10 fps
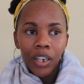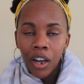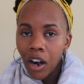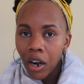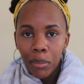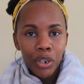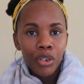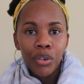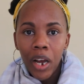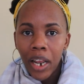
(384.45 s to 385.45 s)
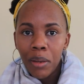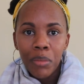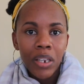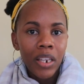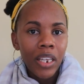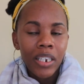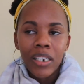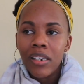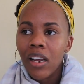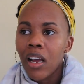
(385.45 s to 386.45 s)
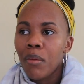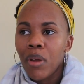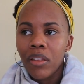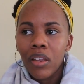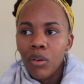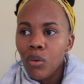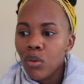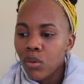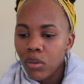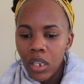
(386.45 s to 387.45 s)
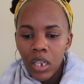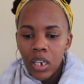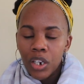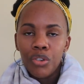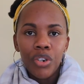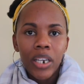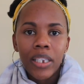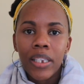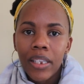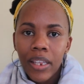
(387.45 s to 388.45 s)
garb, you know what I mean? The hijab and the whole dress